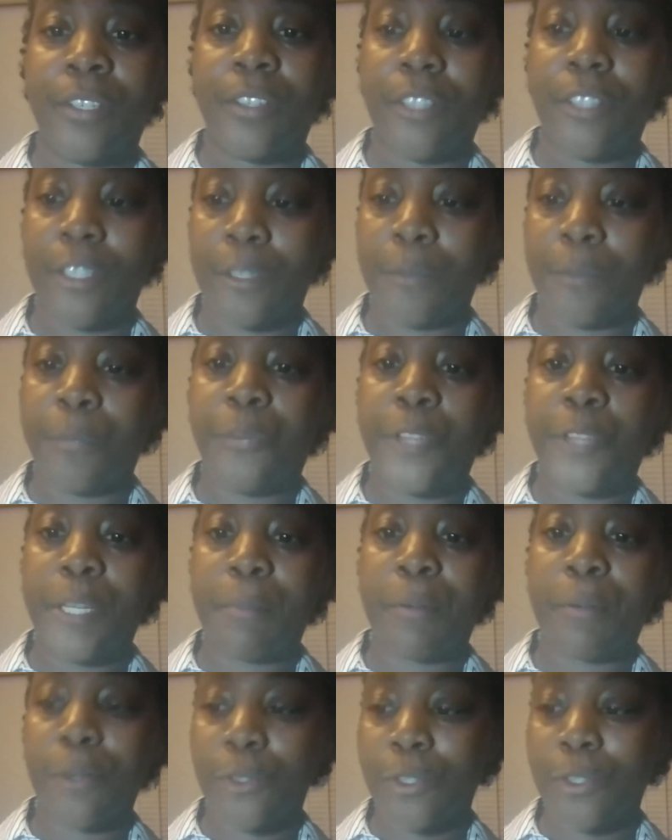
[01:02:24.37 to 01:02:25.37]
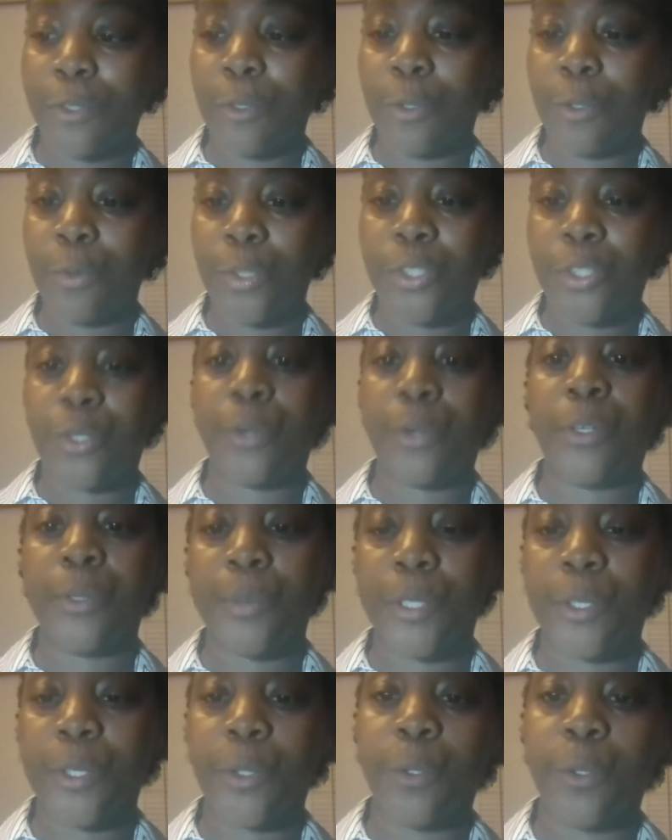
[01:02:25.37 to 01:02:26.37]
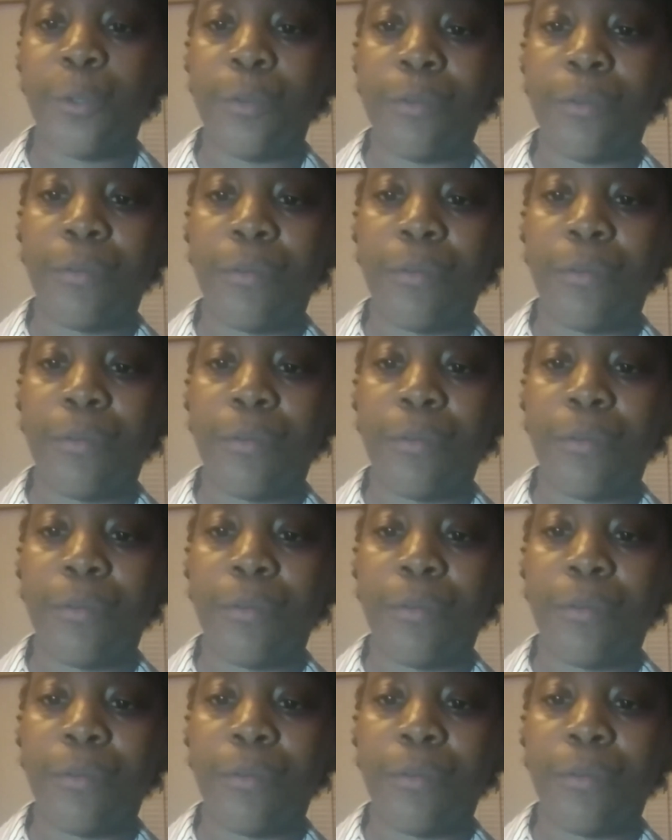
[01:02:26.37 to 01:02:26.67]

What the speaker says: the person who was going to recruit